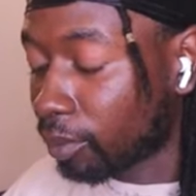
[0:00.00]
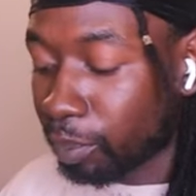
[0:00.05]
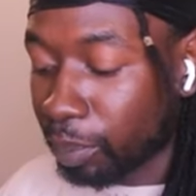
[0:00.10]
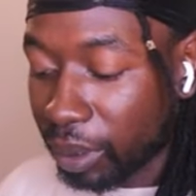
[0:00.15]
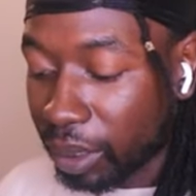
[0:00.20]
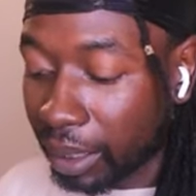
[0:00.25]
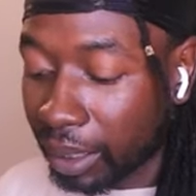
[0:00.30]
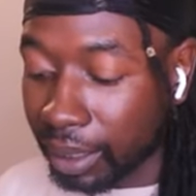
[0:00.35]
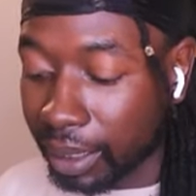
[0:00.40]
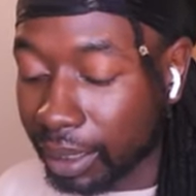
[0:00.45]
But
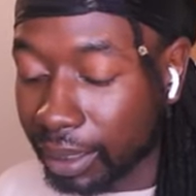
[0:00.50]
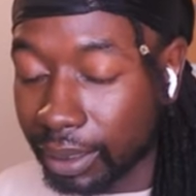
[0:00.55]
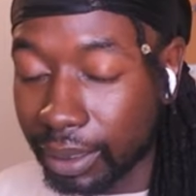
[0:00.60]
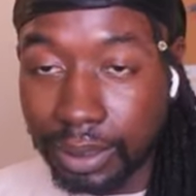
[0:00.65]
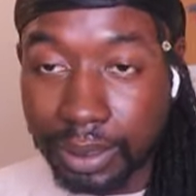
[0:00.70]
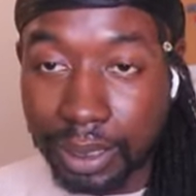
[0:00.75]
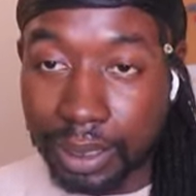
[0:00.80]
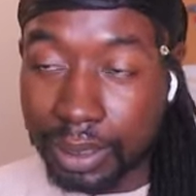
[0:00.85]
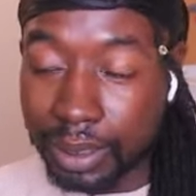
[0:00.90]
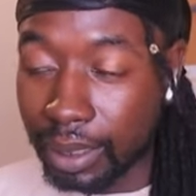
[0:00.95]
then again, the
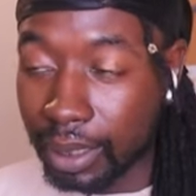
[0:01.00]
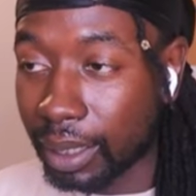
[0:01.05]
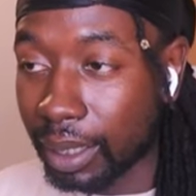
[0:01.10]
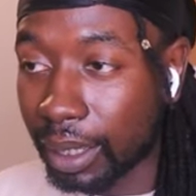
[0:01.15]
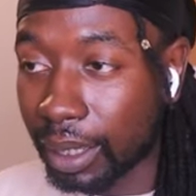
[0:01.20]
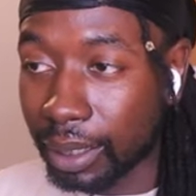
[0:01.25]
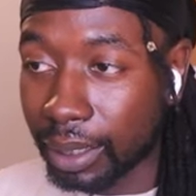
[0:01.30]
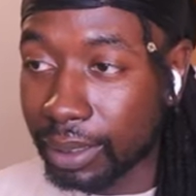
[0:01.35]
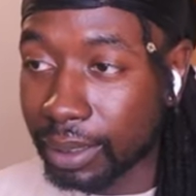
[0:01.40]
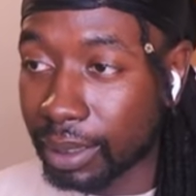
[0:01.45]

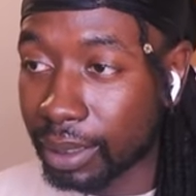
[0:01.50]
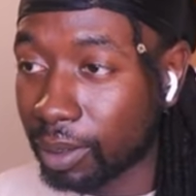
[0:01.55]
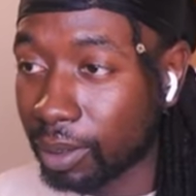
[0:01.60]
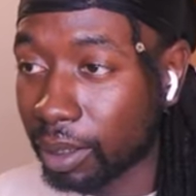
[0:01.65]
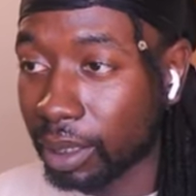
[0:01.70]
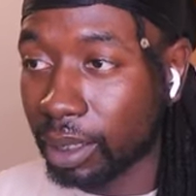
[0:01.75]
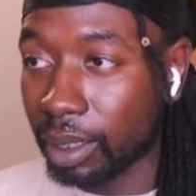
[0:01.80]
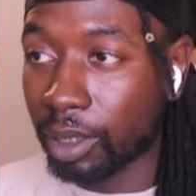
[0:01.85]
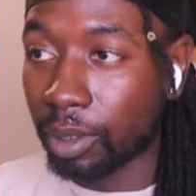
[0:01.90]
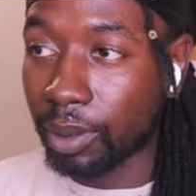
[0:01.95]
Tenzegan hasn't got
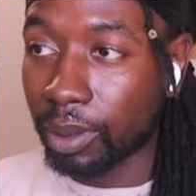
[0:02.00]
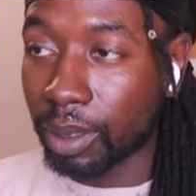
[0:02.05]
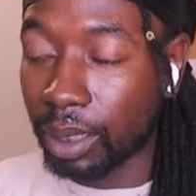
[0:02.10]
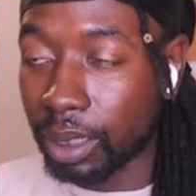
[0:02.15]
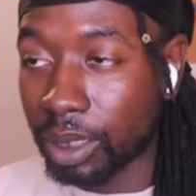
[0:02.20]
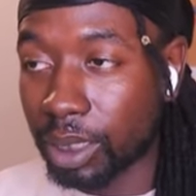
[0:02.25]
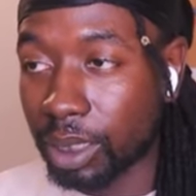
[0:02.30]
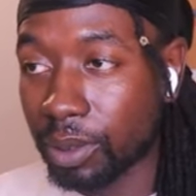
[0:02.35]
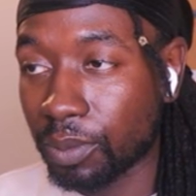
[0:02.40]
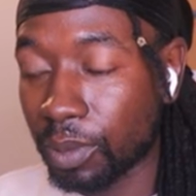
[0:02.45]
any
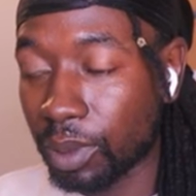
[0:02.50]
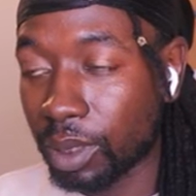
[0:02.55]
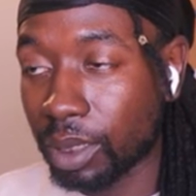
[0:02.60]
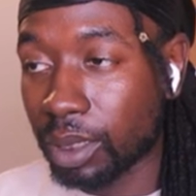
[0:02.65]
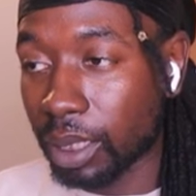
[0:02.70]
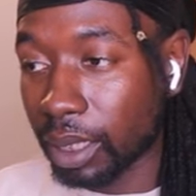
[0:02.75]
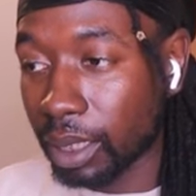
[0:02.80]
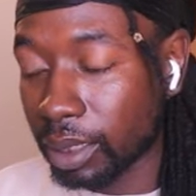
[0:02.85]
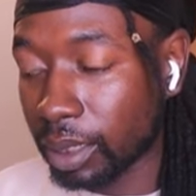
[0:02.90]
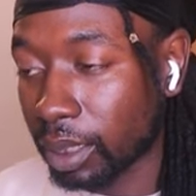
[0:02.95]
correlation with the
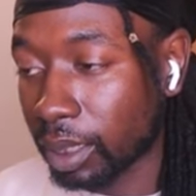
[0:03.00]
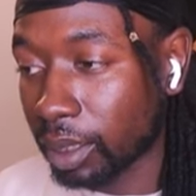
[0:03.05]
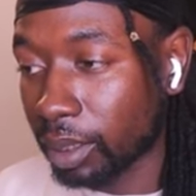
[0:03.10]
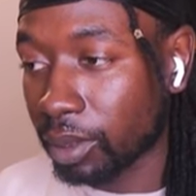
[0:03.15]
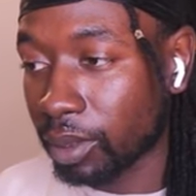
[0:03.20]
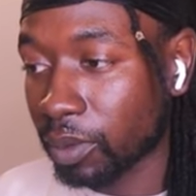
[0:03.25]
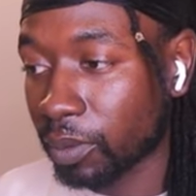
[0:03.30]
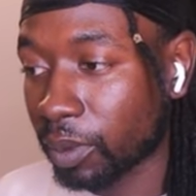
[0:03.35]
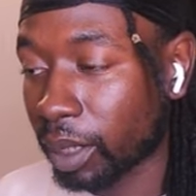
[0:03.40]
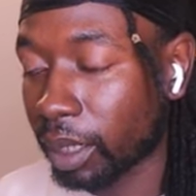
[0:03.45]
Ten
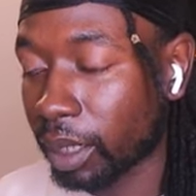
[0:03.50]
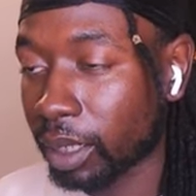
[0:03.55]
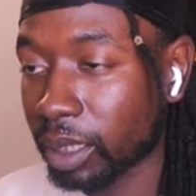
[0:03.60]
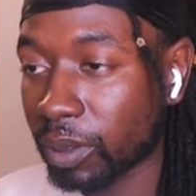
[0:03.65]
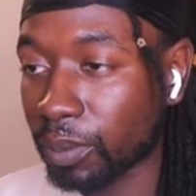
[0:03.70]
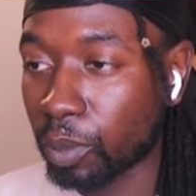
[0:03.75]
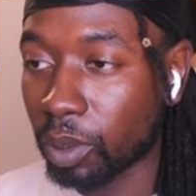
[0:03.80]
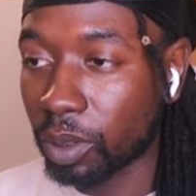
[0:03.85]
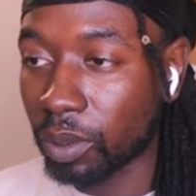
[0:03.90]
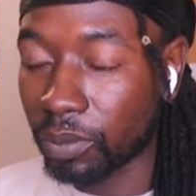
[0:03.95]
Tails, right? That's
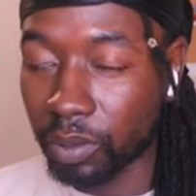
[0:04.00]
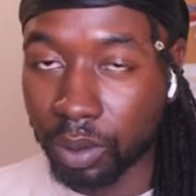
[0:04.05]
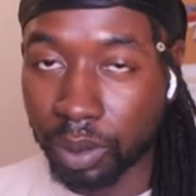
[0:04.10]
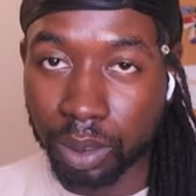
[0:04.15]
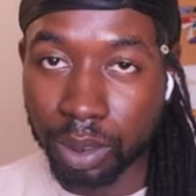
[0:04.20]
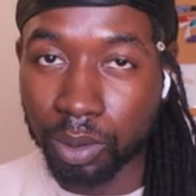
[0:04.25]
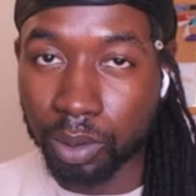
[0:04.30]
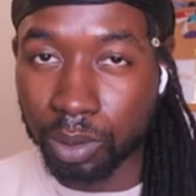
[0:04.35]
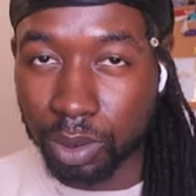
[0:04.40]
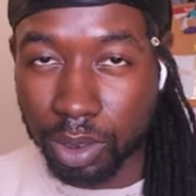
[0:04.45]
more of
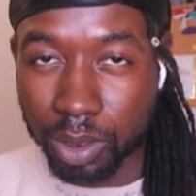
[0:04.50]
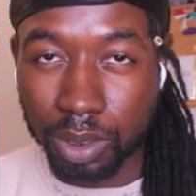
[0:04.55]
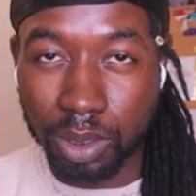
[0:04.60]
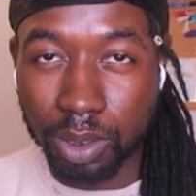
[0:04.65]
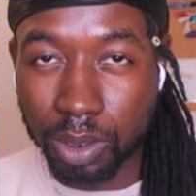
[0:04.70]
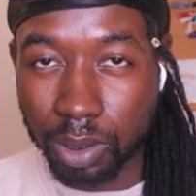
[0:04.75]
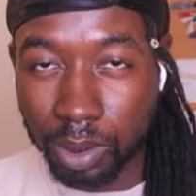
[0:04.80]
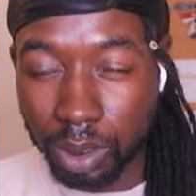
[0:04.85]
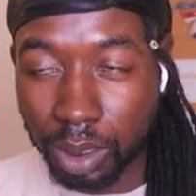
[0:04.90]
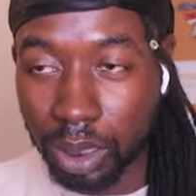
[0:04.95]
an
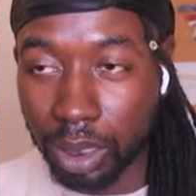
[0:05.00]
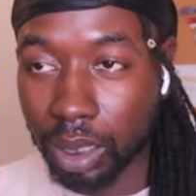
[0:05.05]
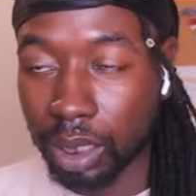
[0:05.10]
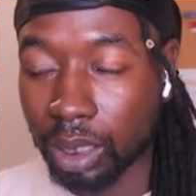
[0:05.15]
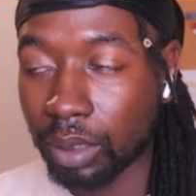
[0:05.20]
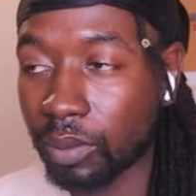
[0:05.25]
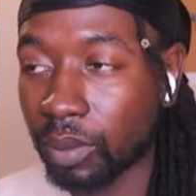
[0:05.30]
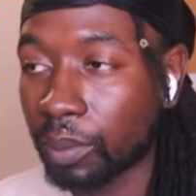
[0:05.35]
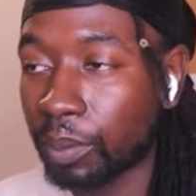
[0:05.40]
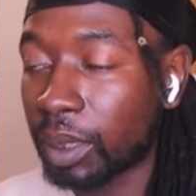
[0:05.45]
Otsutsuki kind
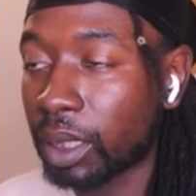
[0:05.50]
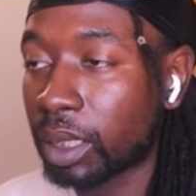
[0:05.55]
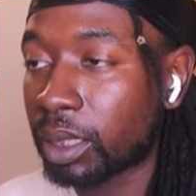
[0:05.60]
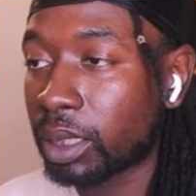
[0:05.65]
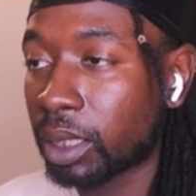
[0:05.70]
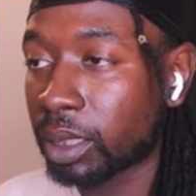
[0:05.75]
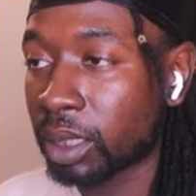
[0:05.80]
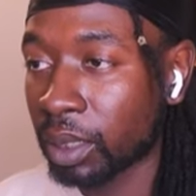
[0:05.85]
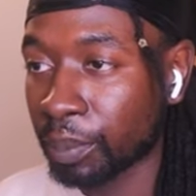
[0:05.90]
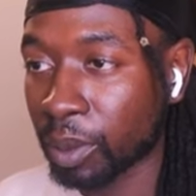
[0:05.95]
of ability
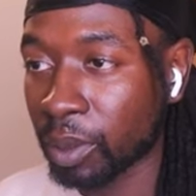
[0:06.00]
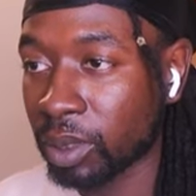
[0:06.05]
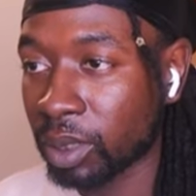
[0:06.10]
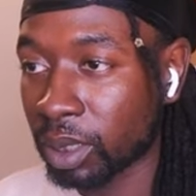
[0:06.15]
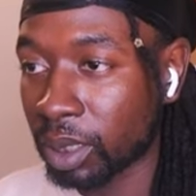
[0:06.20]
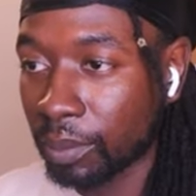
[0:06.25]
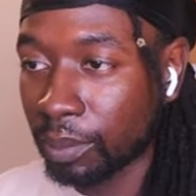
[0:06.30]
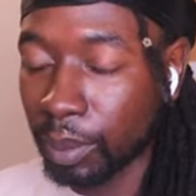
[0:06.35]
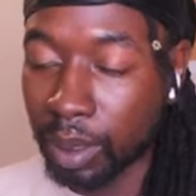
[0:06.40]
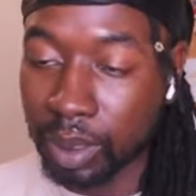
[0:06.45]
as opposed
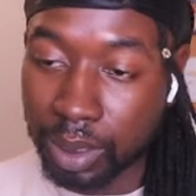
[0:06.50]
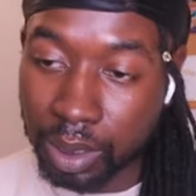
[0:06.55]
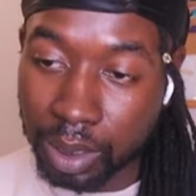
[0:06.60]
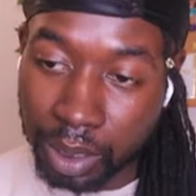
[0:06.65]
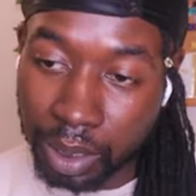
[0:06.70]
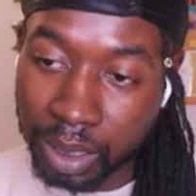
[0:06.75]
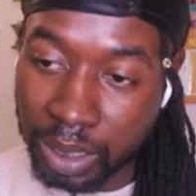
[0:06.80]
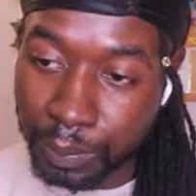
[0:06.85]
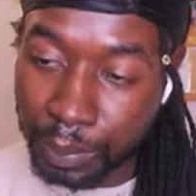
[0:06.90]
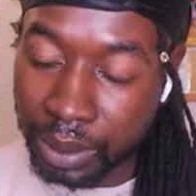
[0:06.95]
to it being
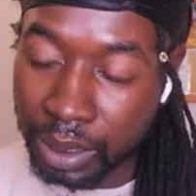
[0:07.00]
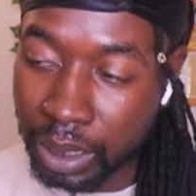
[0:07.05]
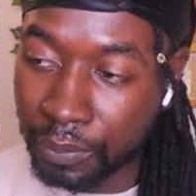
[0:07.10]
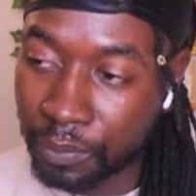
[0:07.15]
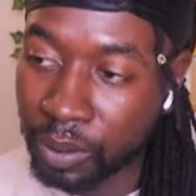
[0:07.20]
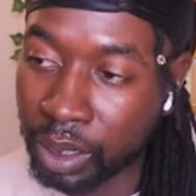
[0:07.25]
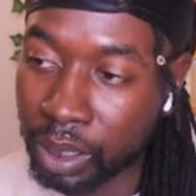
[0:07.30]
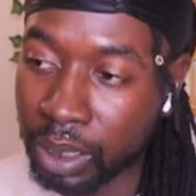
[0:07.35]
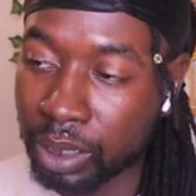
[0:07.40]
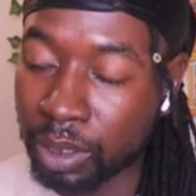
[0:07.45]
tied
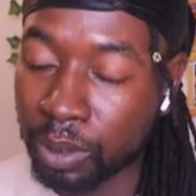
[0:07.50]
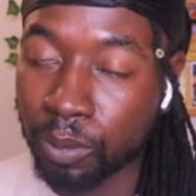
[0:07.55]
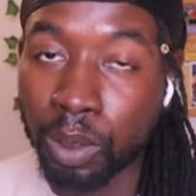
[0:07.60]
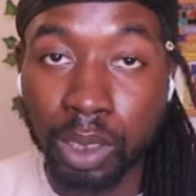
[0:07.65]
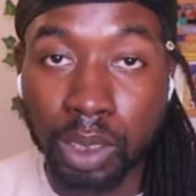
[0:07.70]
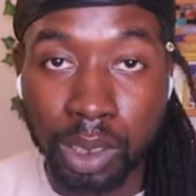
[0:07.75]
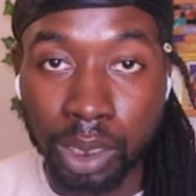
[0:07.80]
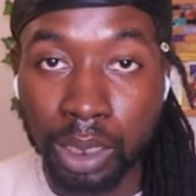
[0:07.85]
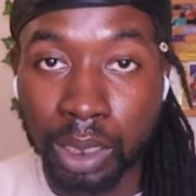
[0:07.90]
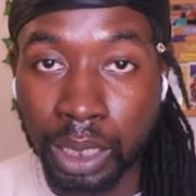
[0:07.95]
specifically to what
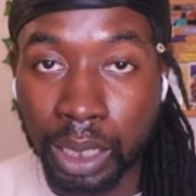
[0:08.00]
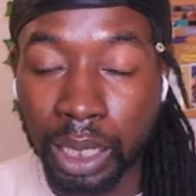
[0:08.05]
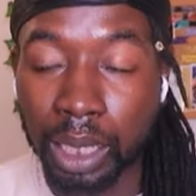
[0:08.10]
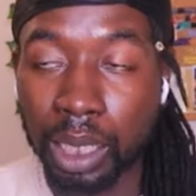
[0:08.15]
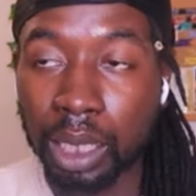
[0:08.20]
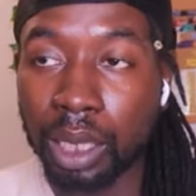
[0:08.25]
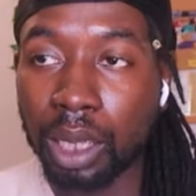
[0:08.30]
you could get